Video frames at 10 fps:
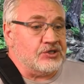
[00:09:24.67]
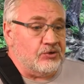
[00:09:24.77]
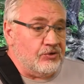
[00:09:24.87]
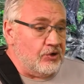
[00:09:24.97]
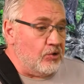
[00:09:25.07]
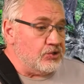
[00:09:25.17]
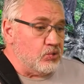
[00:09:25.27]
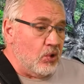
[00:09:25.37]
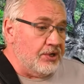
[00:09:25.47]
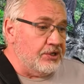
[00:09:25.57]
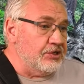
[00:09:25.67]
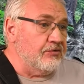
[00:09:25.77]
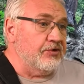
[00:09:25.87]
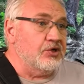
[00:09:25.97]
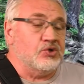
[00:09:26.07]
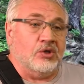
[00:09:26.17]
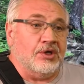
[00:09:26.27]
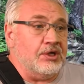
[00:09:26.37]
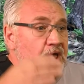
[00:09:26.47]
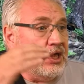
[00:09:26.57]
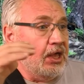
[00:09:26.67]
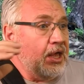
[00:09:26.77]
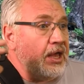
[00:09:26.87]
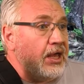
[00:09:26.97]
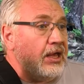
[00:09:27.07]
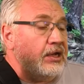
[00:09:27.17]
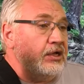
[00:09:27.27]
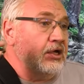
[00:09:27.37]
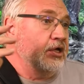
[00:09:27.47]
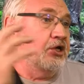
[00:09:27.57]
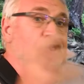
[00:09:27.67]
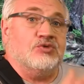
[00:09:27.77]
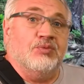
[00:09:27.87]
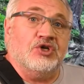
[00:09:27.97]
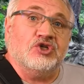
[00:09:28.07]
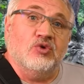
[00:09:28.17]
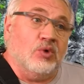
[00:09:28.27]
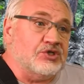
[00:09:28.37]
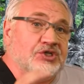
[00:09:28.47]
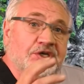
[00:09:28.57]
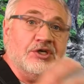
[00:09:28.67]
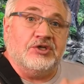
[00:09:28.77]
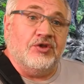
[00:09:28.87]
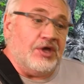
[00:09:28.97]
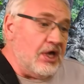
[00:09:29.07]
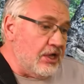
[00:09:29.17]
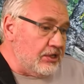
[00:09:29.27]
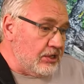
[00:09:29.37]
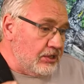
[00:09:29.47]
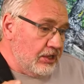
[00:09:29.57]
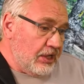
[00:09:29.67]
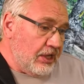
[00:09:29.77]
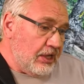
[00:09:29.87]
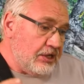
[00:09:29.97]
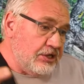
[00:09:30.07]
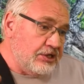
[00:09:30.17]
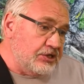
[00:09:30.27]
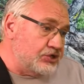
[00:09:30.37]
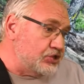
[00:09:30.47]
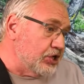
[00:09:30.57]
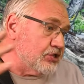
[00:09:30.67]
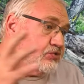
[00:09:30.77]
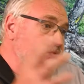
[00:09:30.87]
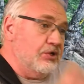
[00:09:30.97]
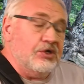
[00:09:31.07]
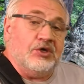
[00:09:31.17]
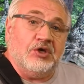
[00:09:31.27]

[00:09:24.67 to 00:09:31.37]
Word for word: and there was one individual, and and his mission was to get to the end, and and he just he,